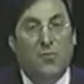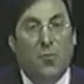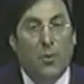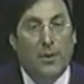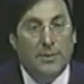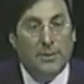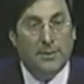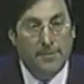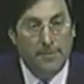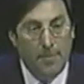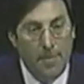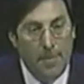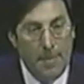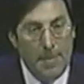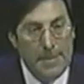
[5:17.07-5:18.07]
its voice
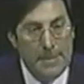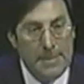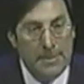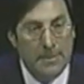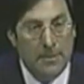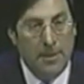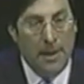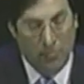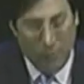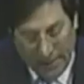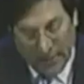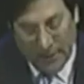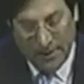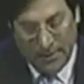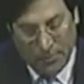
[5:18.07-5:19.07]
and
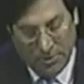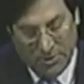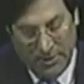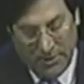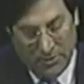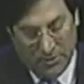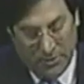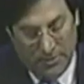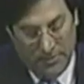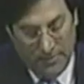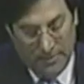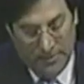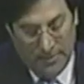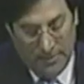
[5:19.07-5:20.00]
regulate procedures.